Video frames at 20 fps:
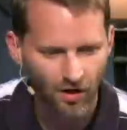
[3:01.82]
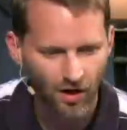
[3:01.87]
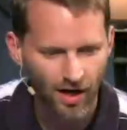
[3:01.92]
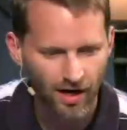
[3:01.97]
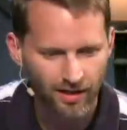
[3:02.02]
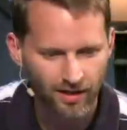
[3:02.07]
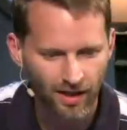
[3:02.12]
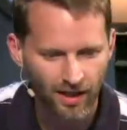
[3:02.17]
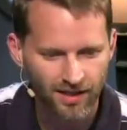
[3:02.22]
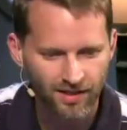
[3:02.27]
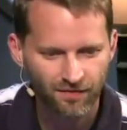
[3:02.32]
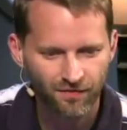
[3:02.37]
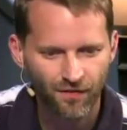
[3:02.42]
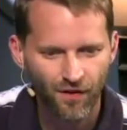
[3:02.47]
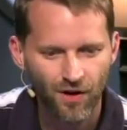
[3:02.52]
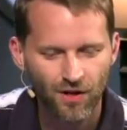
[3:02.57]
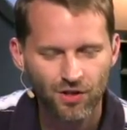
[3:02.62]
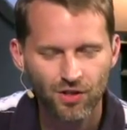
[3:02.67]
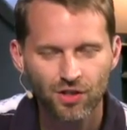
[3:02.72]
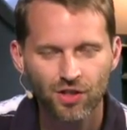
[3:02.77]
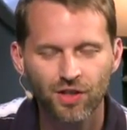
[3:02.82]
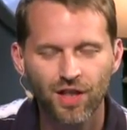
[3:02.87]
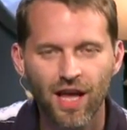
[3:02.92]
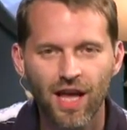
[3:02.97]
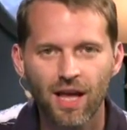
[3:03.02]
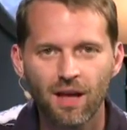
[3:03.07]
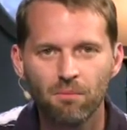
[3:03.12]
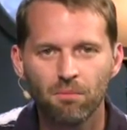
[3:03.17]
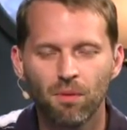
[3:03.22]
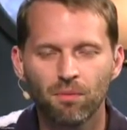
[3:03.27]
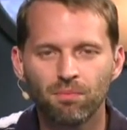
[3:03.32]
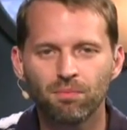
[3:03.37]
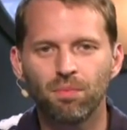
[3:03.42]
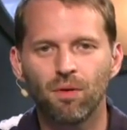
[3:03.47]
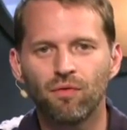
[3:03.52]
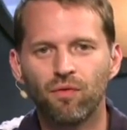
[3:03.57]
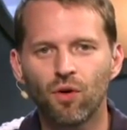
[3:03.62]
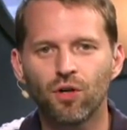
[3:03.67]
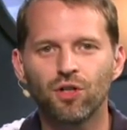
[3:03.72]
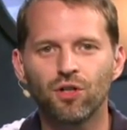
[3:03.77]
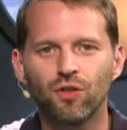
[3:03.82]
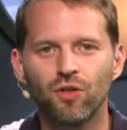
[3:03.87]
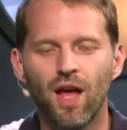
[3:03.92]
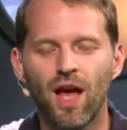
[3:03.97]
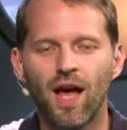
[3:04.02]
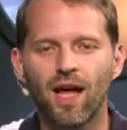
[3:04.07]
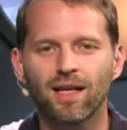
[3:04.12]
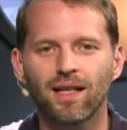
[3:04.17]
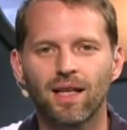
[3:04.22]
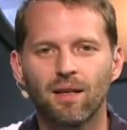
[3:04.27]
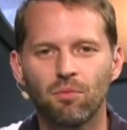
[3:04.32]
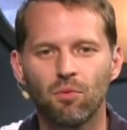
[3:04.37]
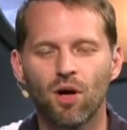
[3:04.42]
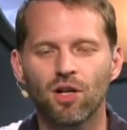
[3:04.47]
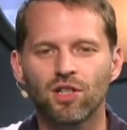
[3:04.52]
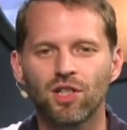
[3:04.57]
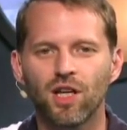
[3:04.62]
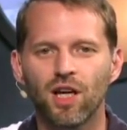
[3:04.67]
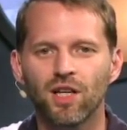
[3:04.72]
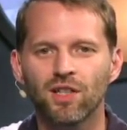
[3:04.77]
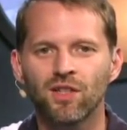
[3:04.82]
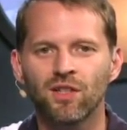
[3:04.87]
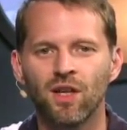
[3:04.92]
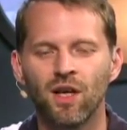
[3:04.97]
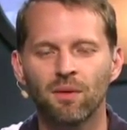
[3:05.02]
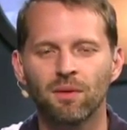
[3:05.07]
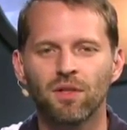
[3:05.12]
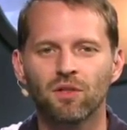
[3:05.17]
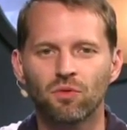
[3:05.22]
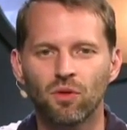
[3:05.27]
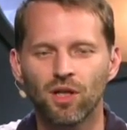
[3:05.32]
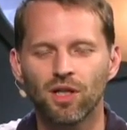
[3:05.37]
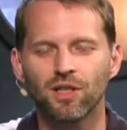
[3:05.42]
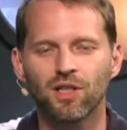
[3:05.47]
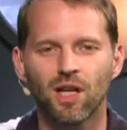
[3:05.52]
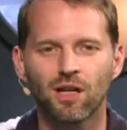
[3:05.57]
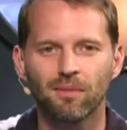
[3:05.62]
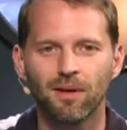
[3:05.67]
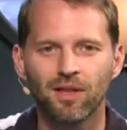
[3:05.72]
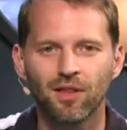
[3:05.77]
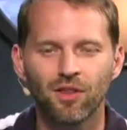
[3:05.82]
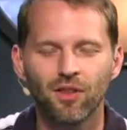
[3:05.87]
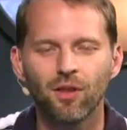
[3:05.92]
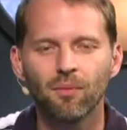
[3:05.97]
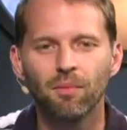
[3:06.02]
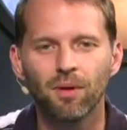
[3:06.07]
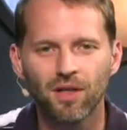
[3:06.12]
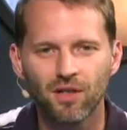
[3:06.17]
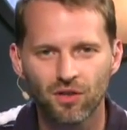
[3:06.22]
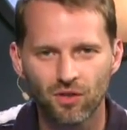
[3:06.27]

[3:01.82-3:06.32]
right, let's first then, but before you do that, keep watching us because we're going to talk about the big